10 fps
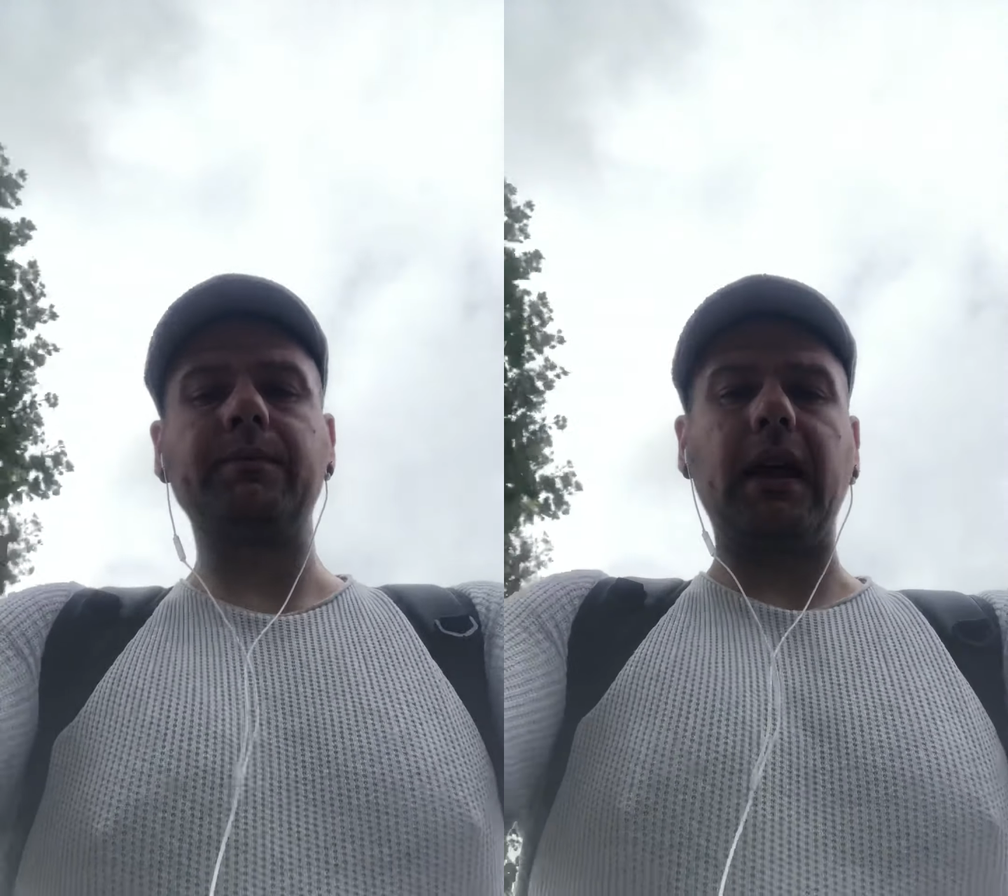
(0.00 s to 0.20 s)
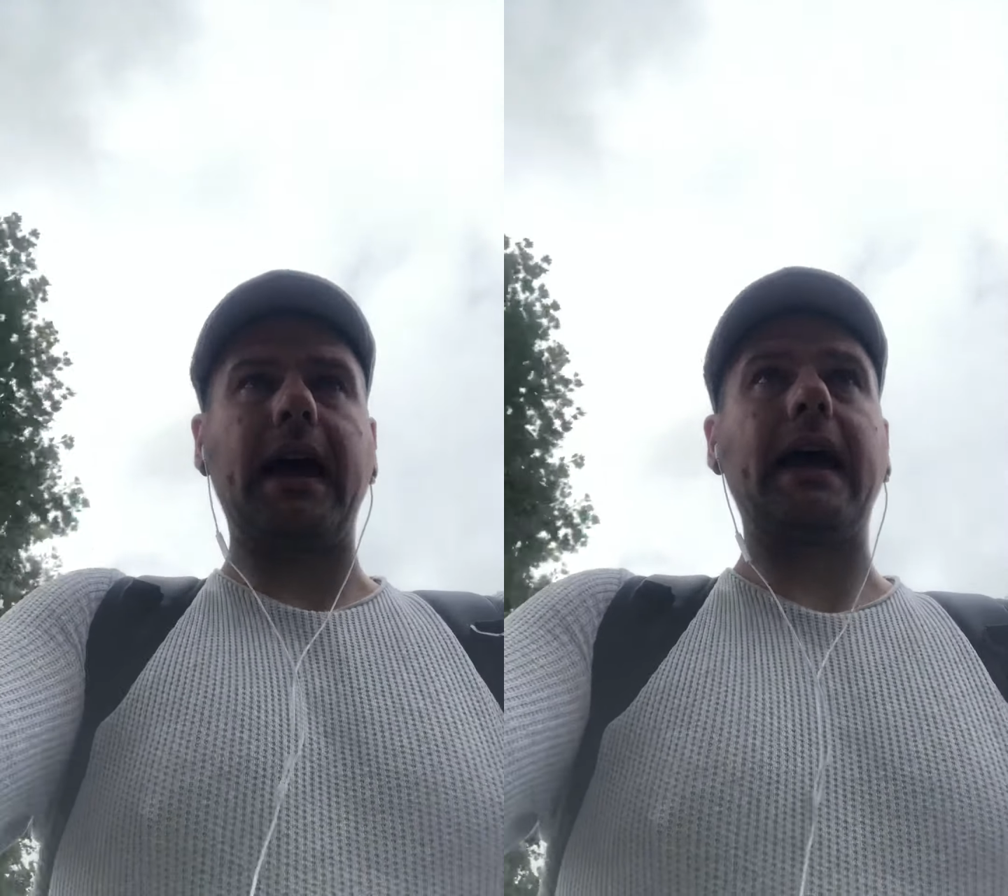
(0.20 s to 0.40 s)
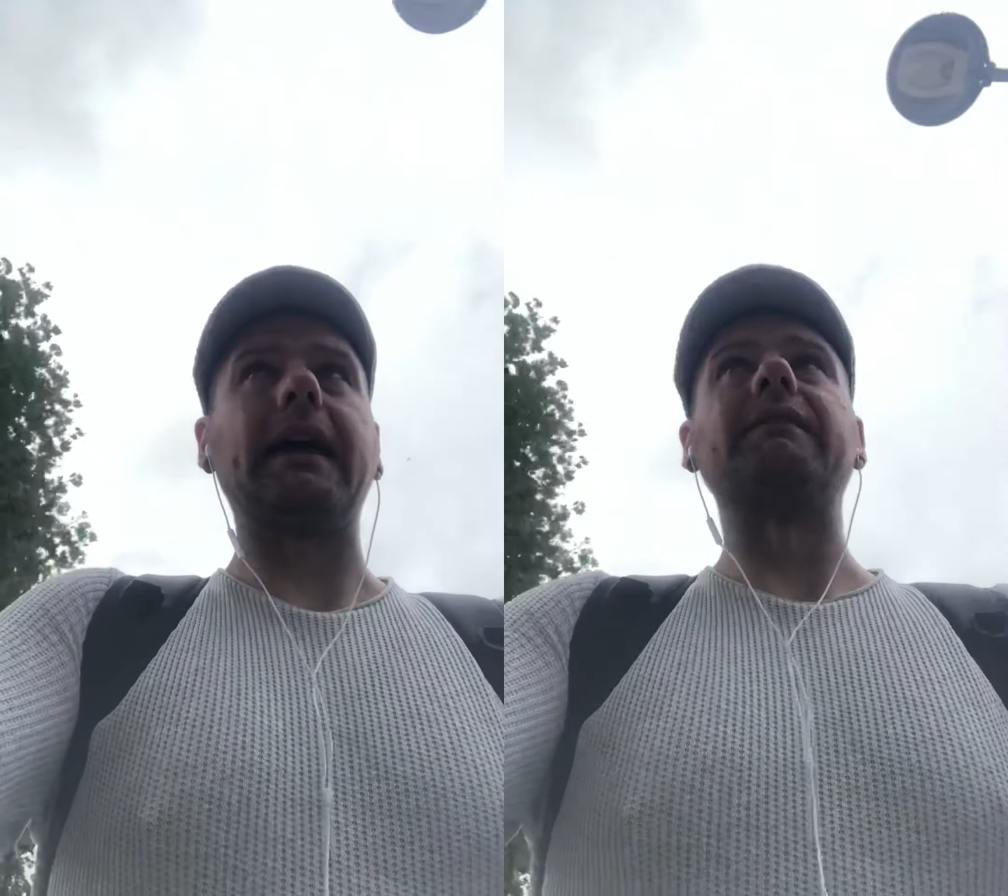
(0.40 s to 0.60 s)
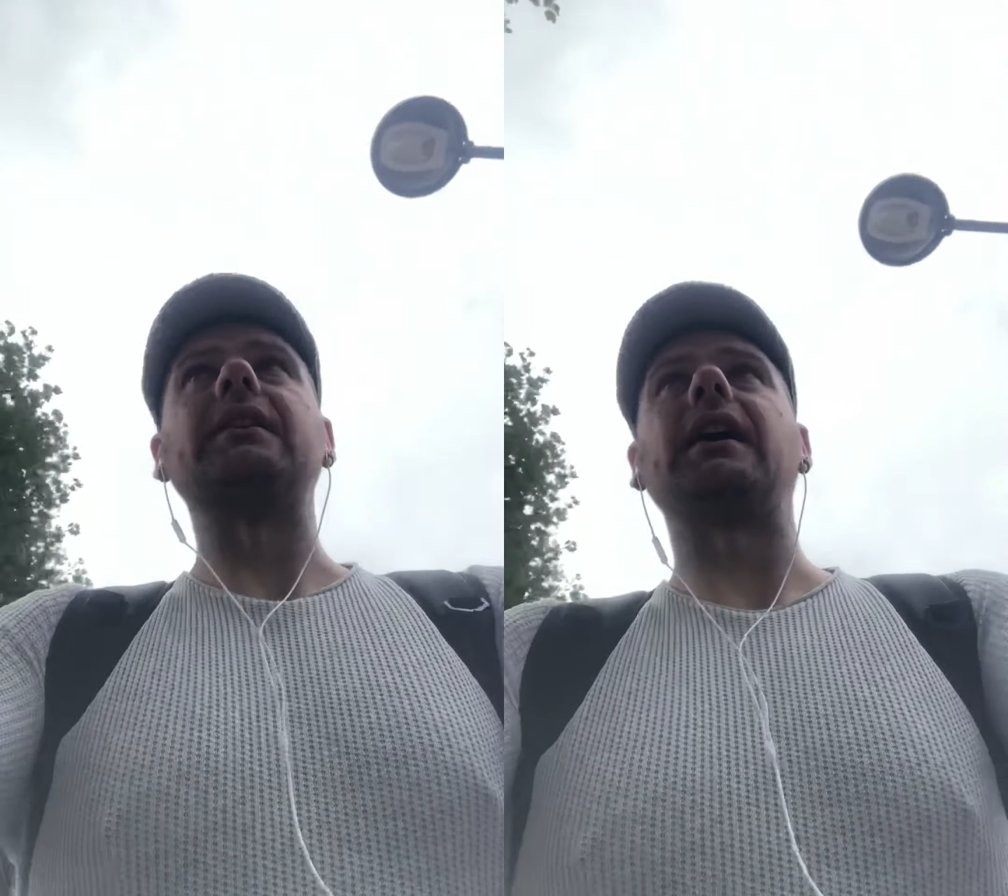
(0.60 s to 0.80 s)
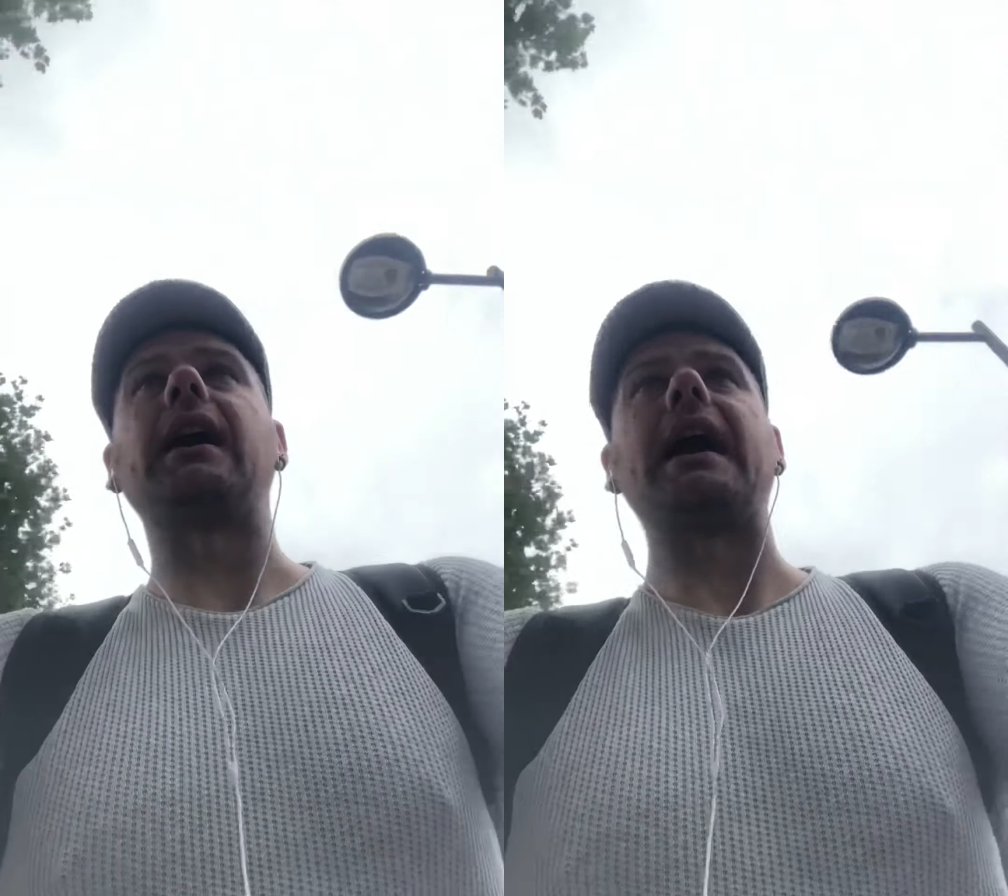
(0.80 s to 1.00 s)
and
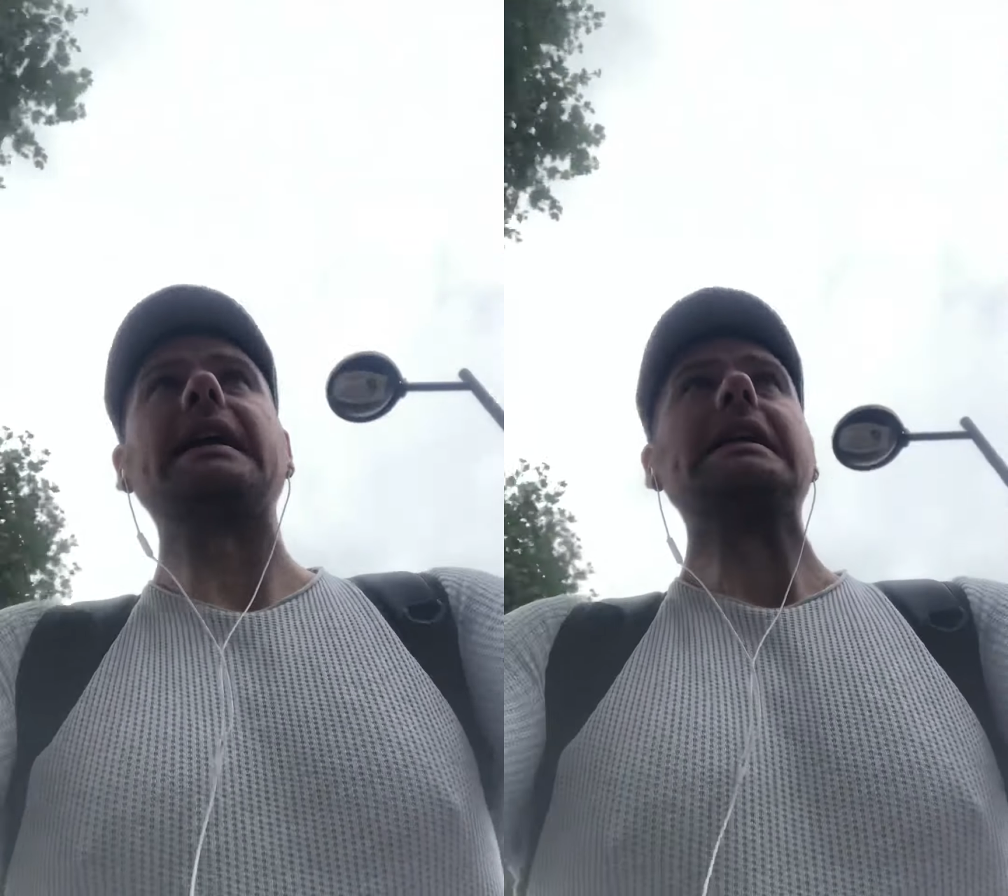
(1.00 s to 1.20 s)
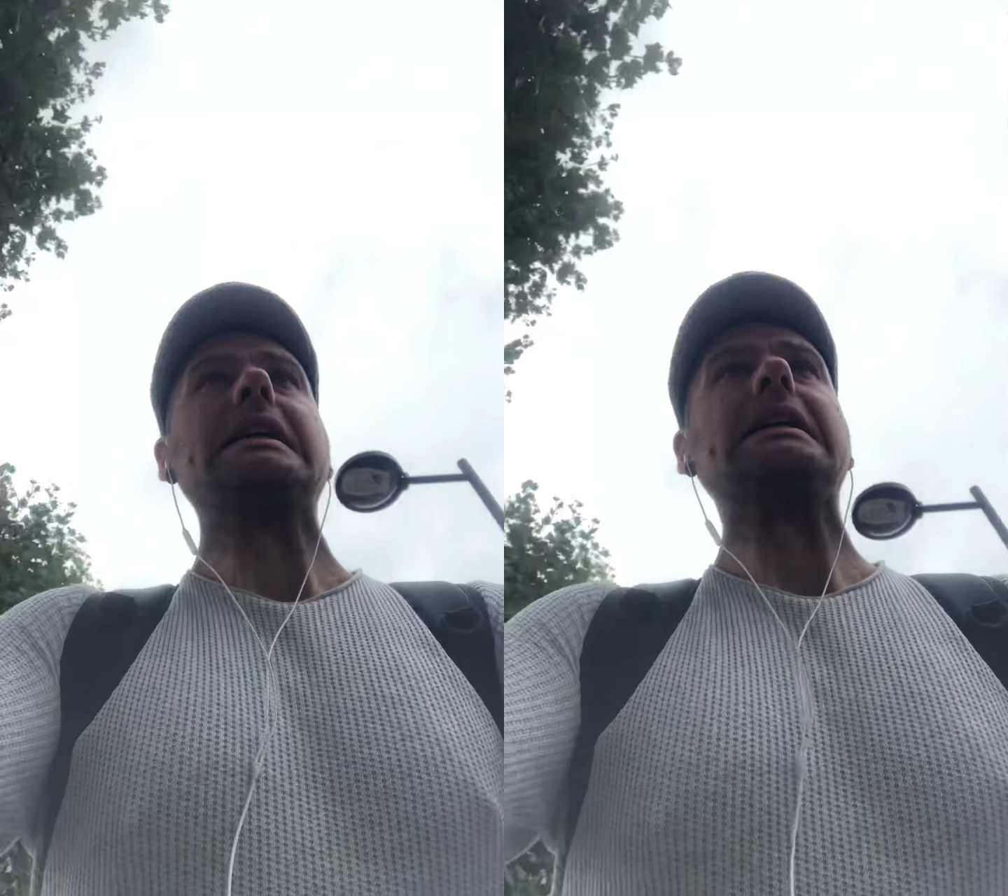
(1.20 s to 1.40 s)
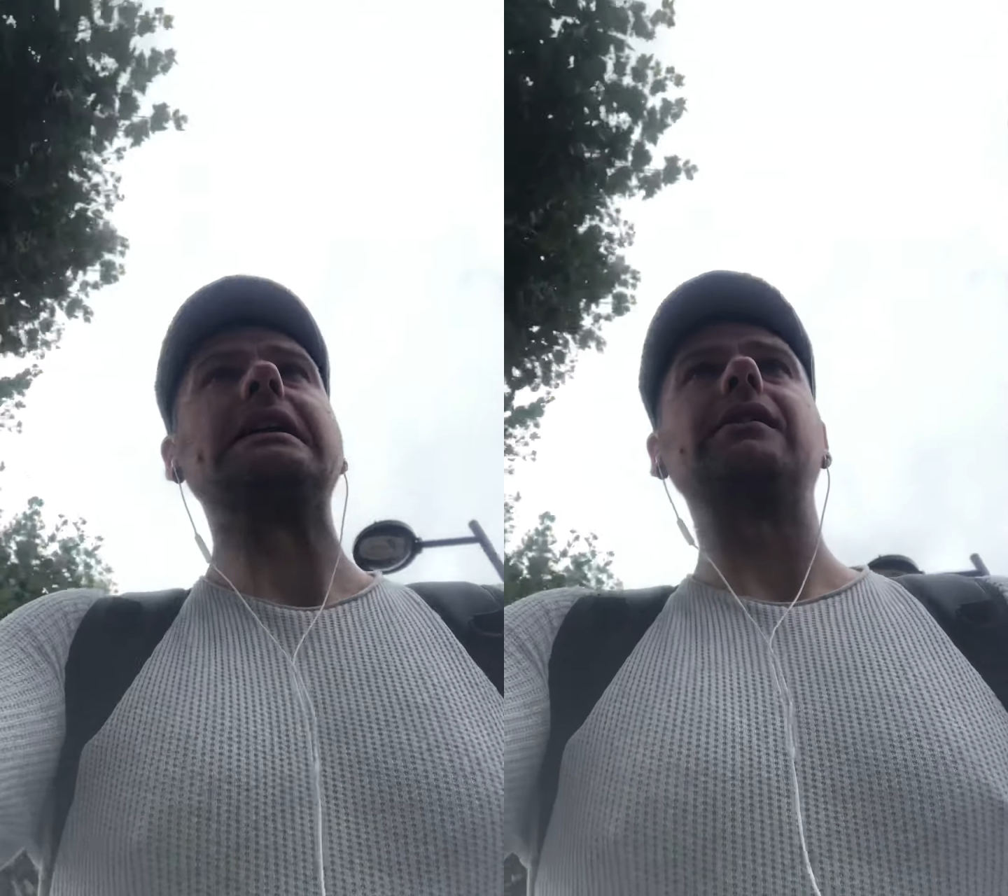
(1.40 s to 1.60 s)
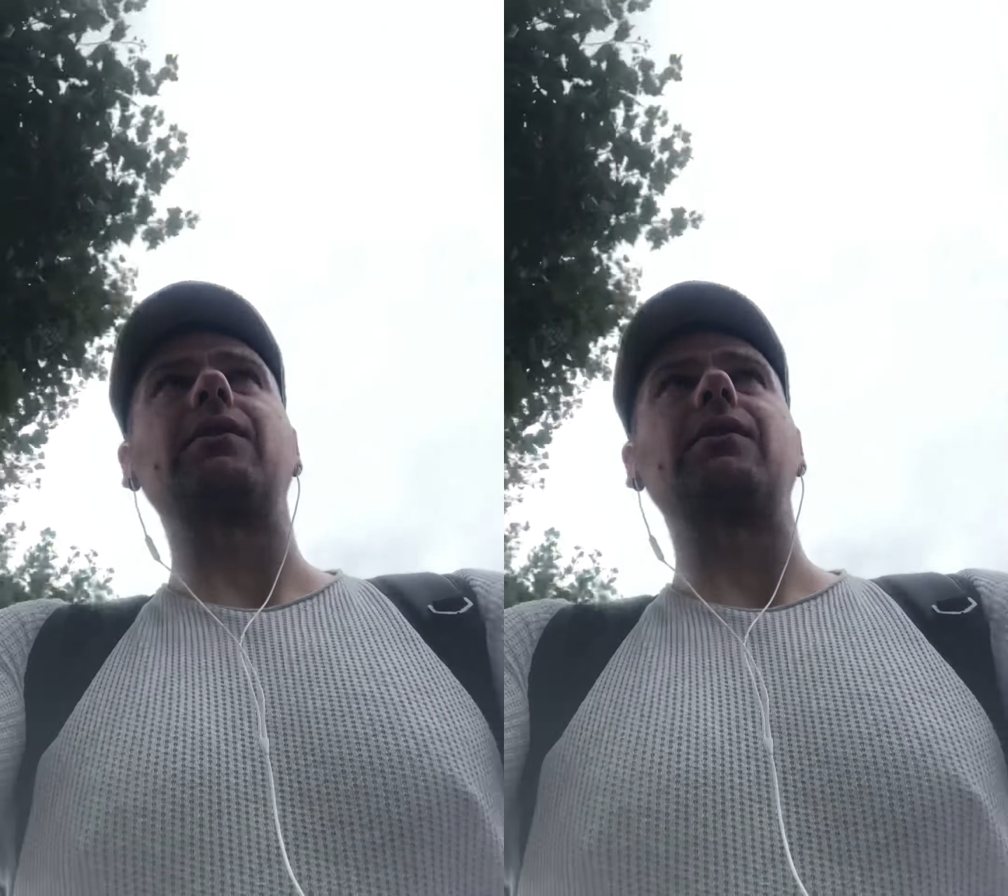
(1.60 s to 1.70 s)
I